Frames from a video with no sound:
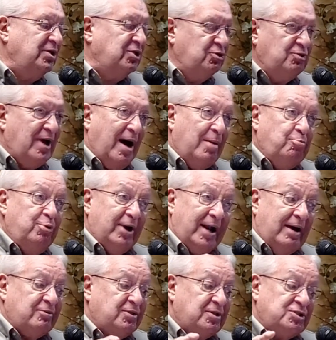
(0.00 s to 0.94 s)
do not put
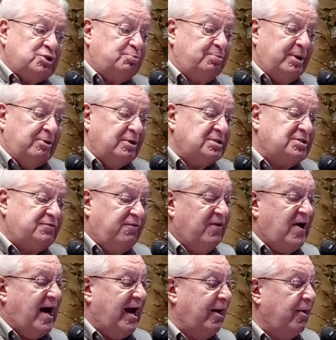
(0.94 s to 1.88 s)
out the Spirit's
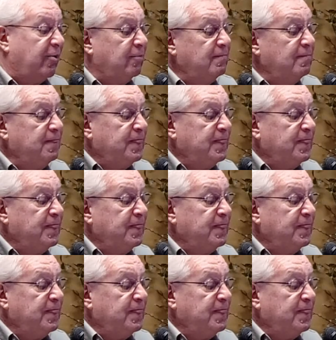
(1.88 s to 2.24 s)
fire.